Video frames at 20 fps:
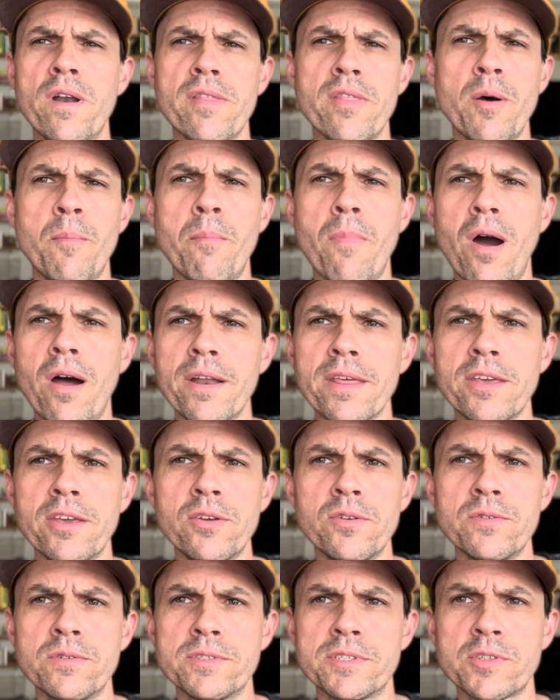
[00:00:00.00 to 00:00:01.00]
of the
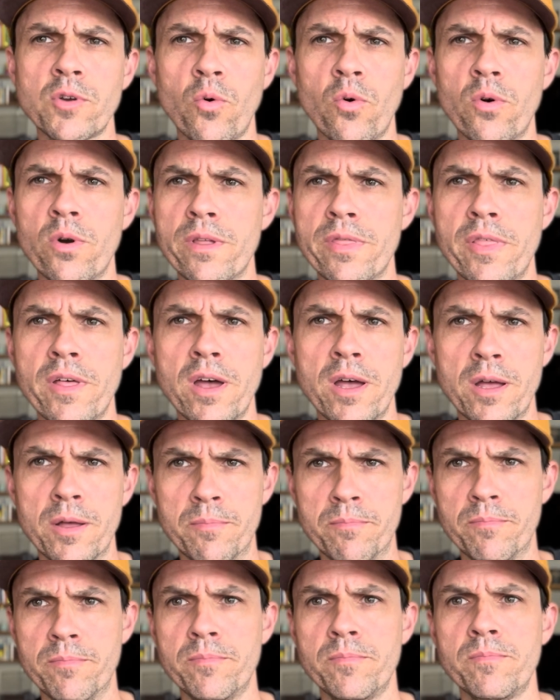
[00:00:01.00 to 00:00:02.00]
Montagues or
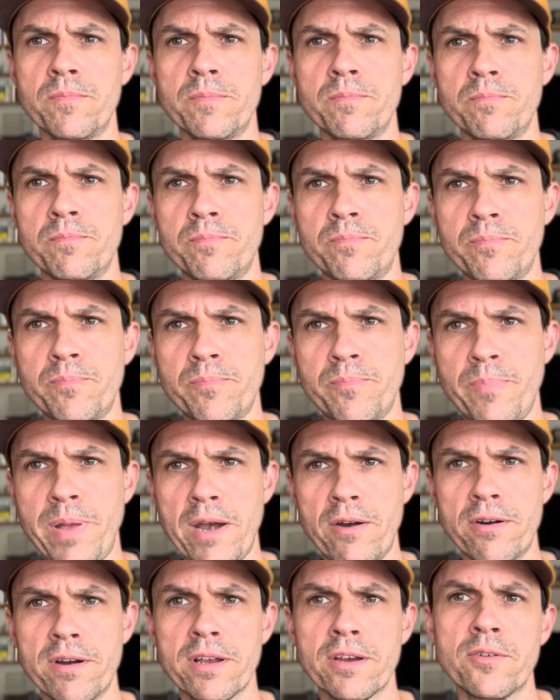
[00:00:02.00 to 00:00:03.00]
the
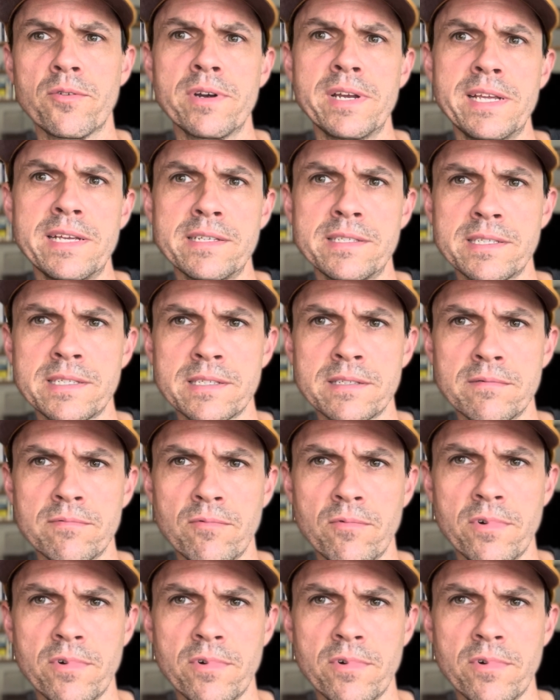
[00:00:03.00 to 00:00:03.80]
Perigrees.